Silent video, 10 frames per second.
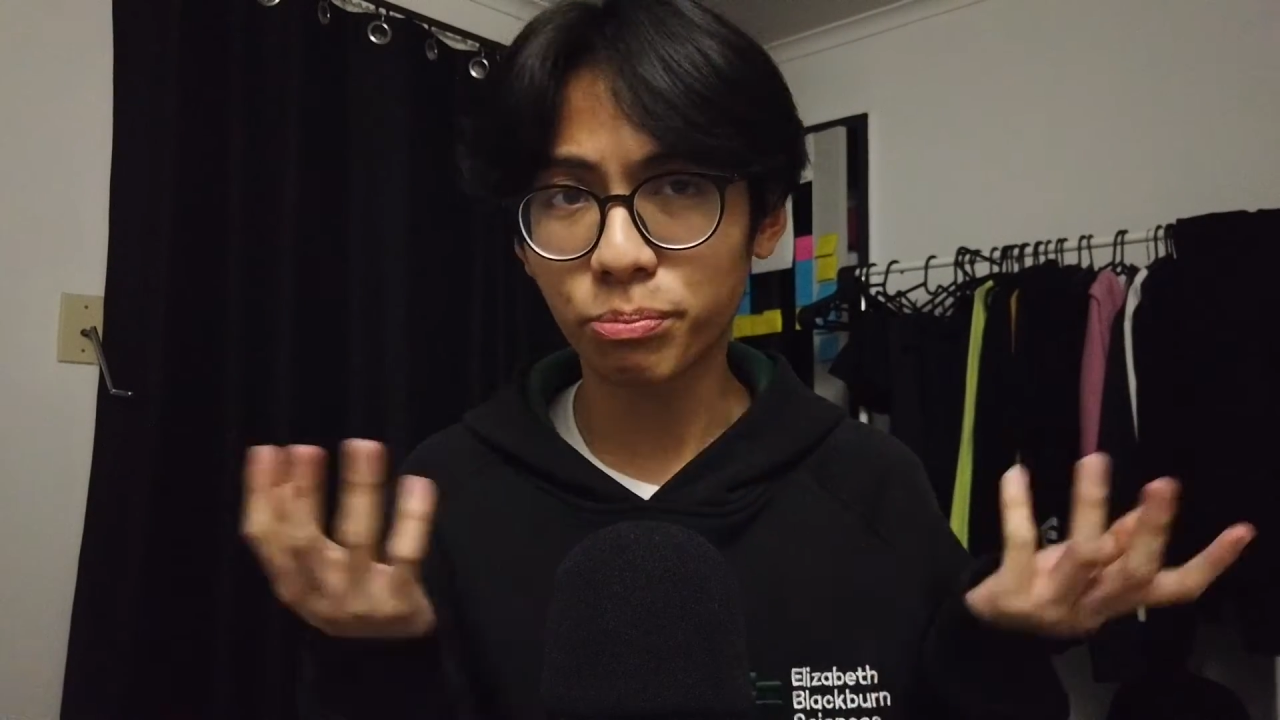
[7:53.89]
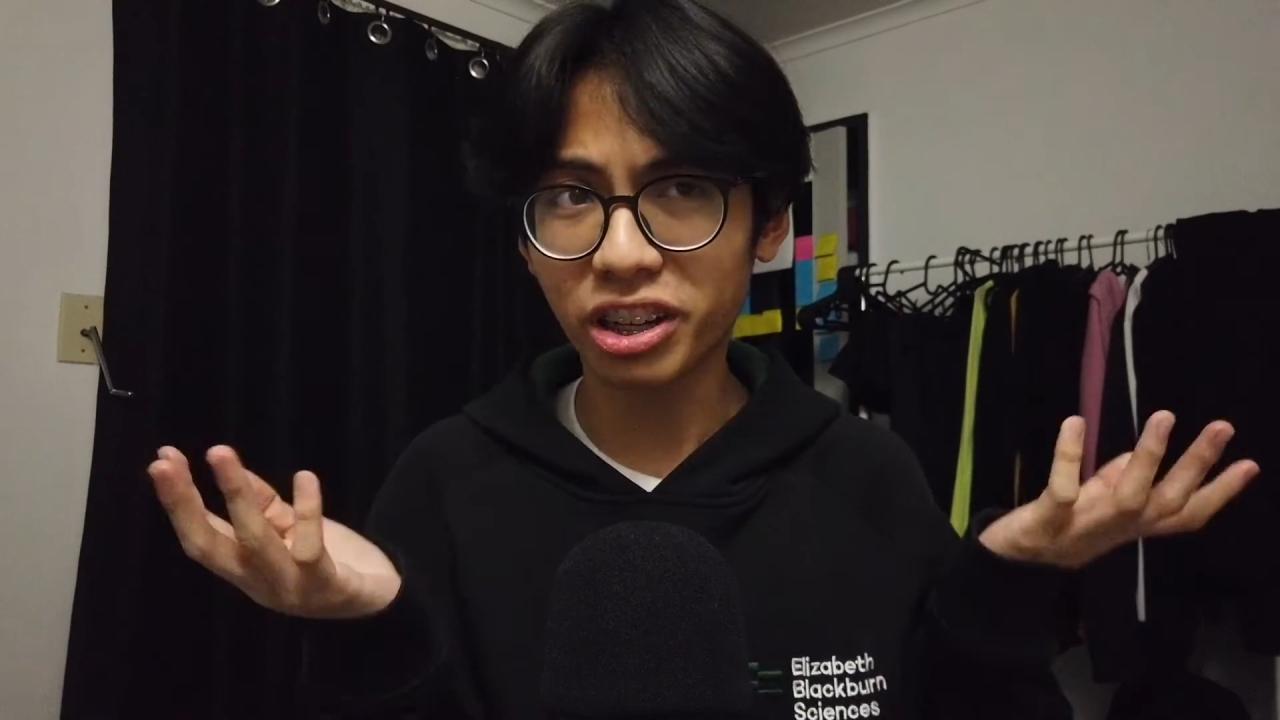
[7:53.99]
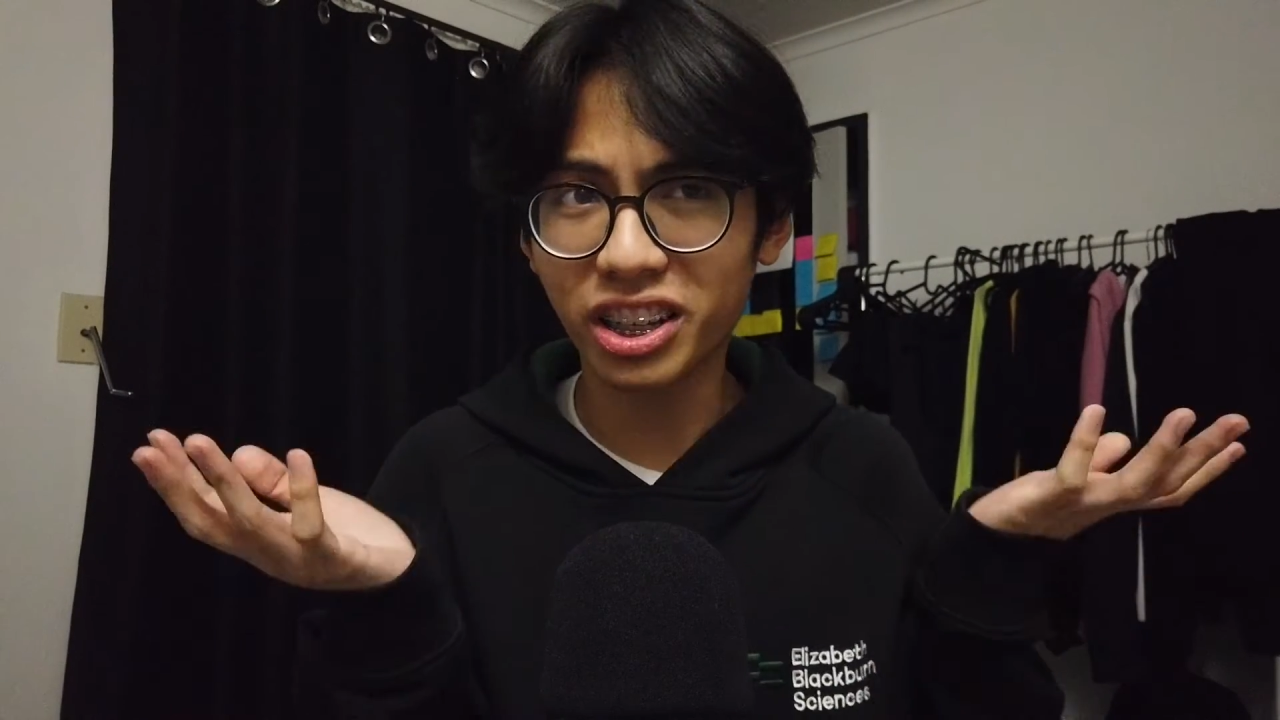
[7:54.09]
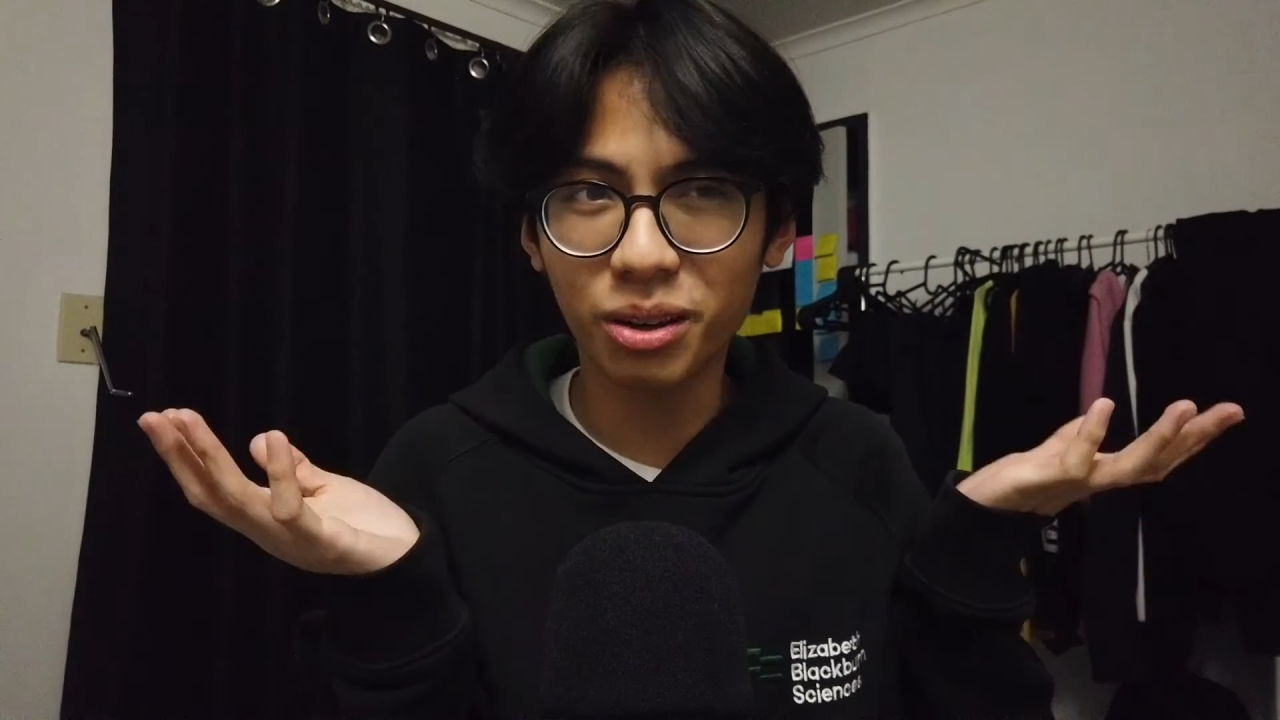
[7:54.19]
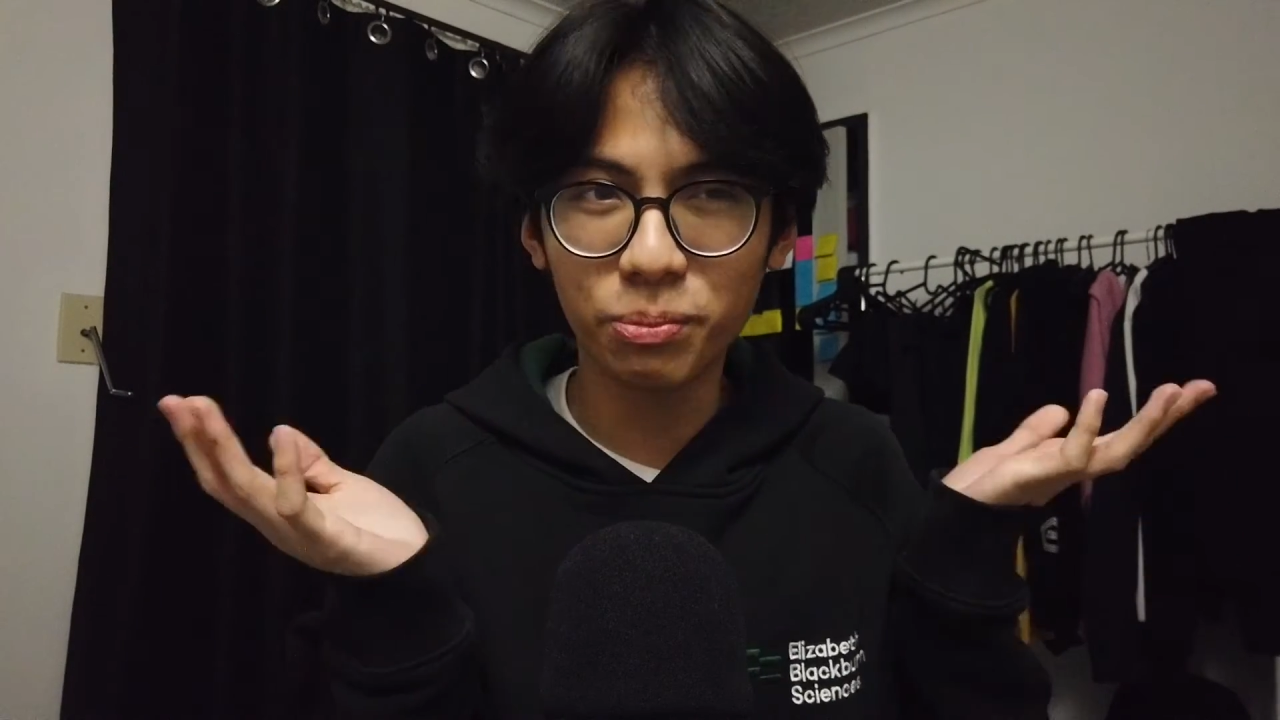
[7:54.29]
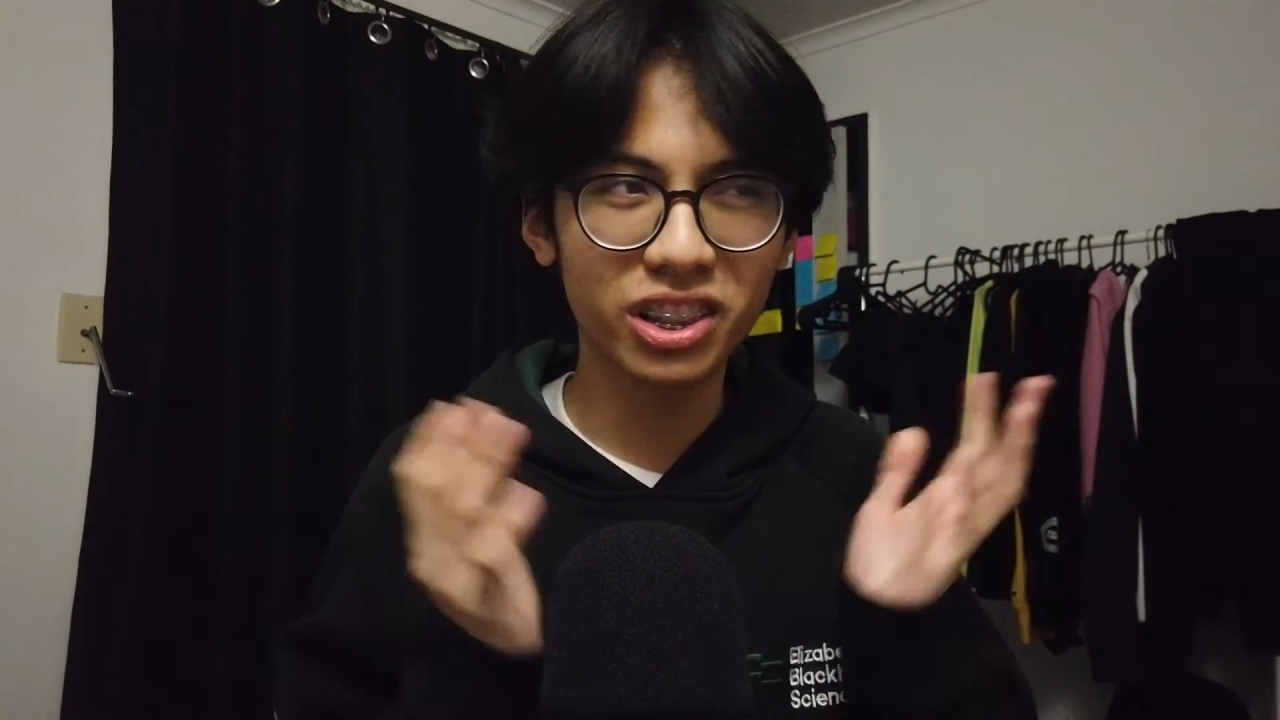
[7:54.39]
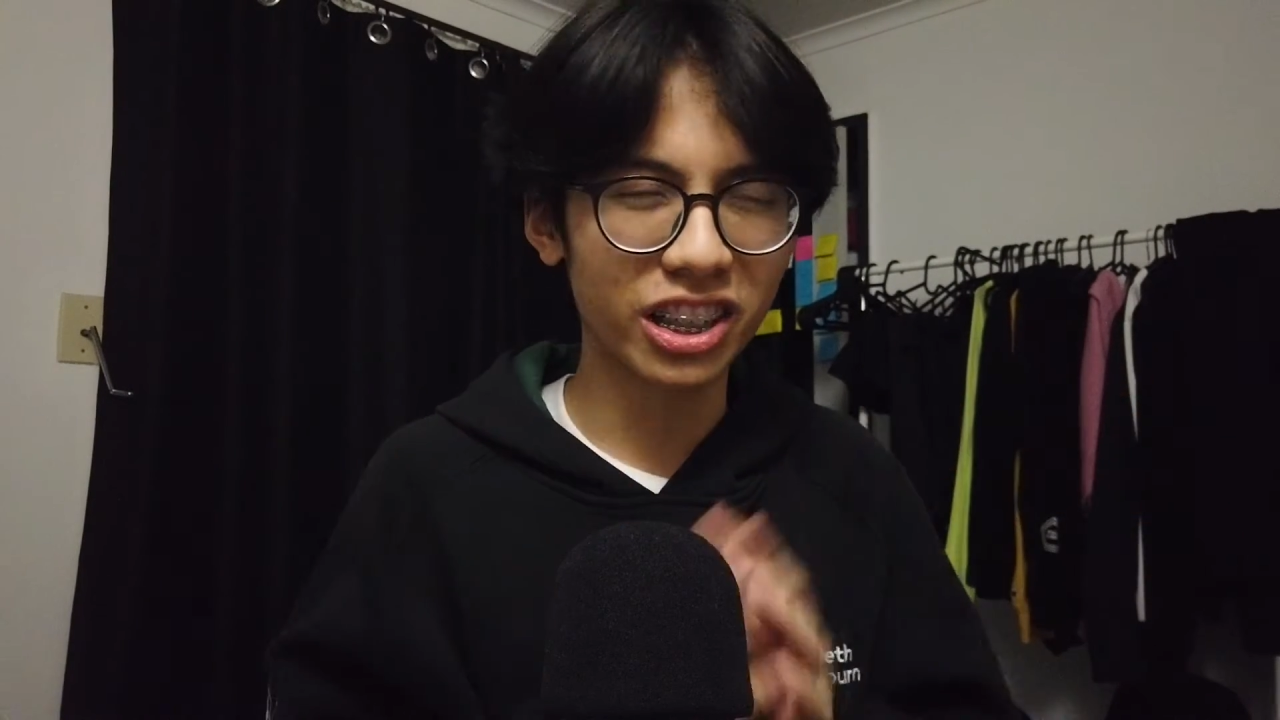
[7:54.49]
bring it up on